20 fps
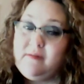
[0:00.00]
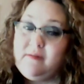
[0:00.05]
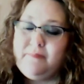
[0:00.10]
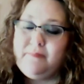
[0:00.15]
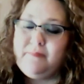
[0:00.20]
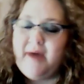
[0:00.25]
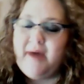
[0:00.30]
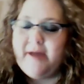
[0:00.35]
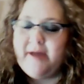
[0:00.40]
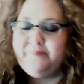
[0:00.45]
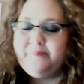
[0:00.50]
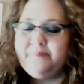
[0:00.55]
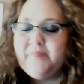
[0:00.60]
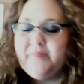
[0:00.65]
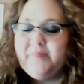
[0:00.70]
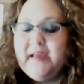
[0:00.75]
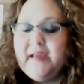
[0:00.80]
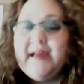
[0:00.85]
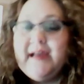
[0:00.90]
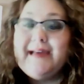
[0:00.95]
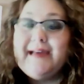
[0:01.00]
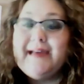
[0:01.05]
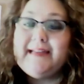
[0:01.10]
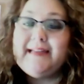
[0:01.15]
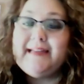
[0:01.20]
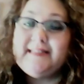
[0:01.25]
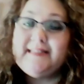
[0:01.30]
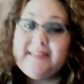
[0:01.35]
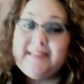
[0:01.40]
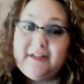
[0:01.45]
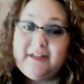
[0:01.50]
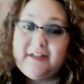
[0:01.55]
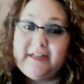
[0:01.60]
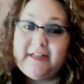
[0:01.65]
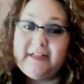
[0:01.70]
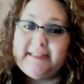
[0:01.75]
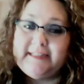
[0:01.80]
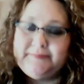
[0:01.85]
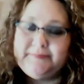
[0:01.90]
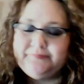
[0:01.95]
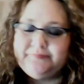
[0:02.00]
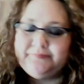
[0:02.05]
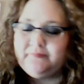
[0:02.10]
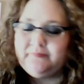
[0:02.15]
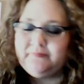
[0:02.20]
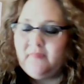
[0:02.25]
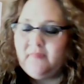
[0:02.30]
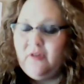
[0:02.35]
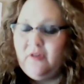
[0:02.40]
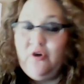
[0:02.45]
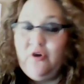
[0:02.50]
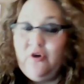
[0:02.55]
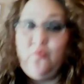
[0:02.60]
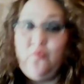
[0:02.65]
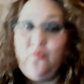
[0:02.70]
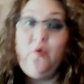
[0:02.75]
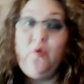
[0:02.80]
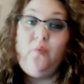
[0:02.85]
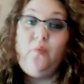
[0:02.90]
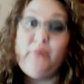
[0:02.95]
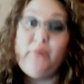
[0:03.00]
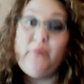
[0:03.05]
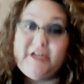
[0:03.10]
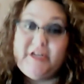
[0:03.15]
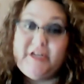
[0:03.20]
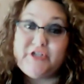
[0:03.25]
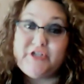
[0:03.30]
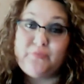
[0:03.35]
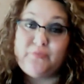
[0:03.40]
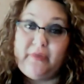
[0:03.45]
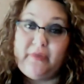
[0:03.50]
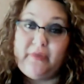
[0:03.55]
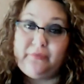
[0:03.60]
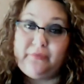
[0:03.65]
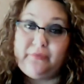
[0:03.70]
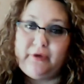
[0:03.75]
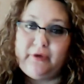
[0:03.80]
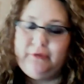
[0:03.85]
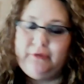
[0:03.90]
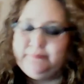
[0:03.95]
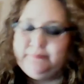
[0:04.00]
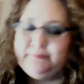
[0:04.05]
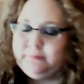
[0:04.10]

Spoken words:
But considering what we just went through,